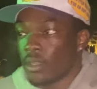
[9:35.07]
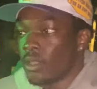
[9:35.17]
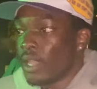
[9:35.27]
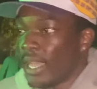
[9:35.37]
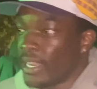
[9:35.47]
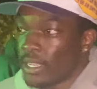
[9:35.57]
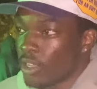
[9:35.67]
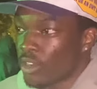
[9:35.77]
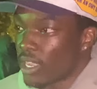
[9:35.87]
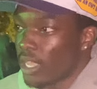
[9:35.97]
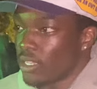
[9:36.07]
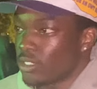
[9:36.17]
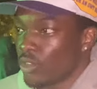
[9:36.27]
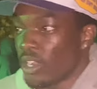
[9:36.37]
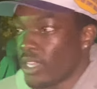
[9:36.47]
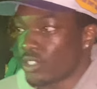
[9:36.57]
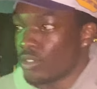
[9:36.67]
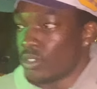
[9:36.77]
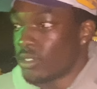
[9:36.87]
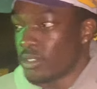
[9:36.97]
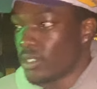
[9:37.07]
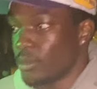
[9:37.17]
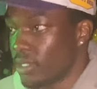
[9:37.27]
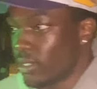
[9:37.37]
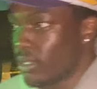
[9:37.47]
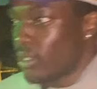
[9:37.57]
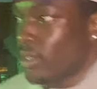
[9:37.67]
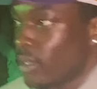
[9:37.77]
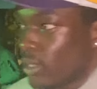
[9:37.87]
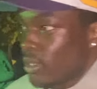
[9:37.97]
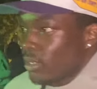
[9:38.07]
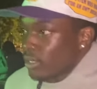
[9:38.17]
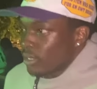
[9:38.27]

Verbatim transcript: Yo tengo sesurugo con tu abuela. Ask them. They know what I said.